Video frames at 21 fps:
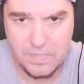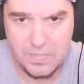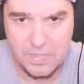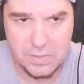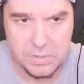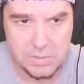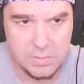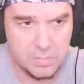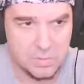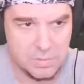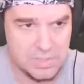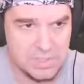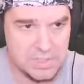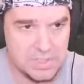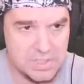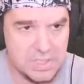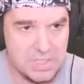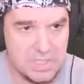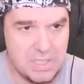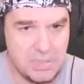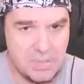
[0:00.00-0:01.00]
So we're just going
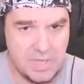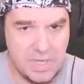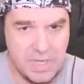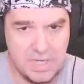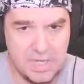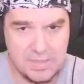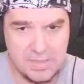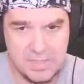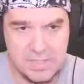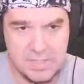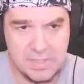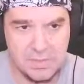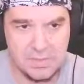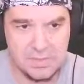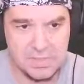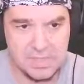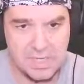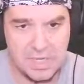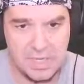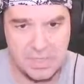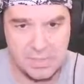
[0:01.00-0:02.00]
to keep an eye on, see how those
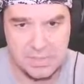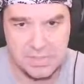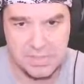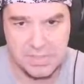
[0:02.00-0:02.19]
tires